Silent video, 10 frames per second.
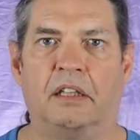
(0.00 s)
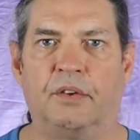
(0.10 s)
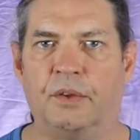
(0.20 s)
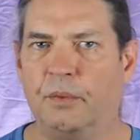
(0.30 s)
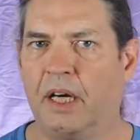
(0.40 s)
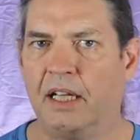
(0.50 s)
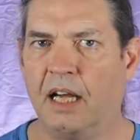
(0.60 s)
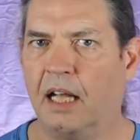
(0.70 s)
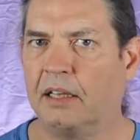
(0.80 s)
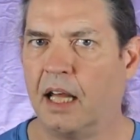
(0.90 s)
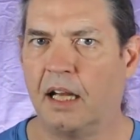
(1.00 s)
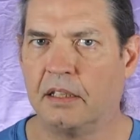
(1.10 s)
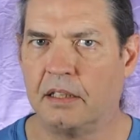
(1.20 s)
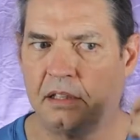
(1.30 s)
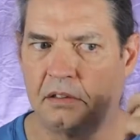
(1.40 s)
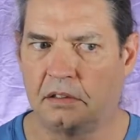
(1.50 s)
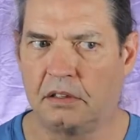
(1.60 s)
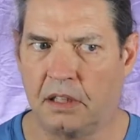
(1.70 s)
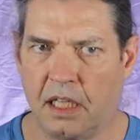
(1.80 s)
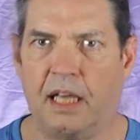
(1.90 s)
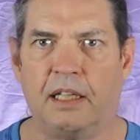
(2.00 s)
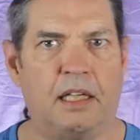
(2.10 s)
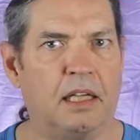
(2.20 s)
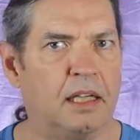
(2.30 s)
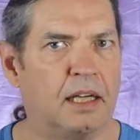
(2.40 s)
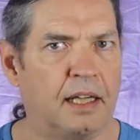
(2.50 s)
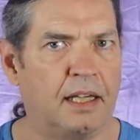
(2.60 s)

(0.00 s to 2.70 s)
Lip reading: You know, and when I got that, it's like, okay, I get it.